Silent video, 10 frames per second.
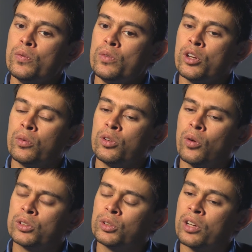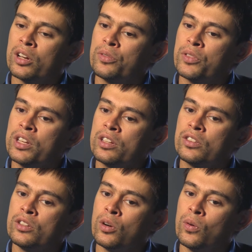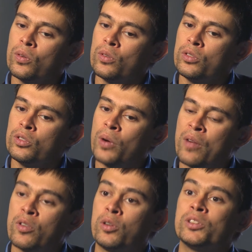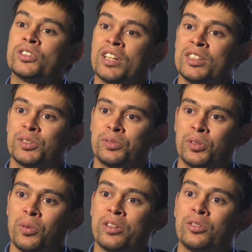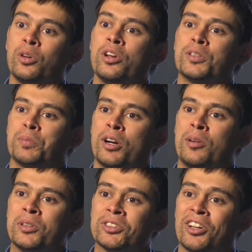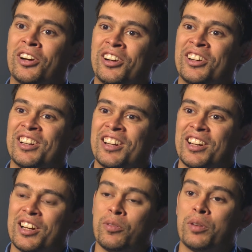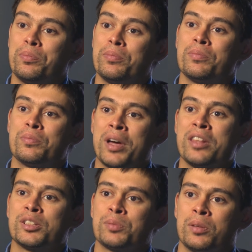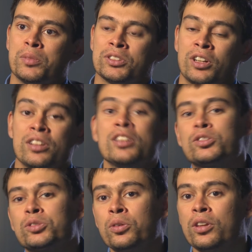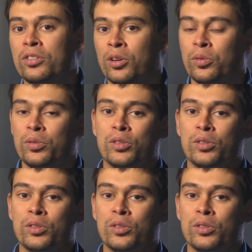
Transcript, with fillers: you know, you also kind of think, you know, you have a good sense for what good experiments are and what bad experiments are. And it's true that, you know,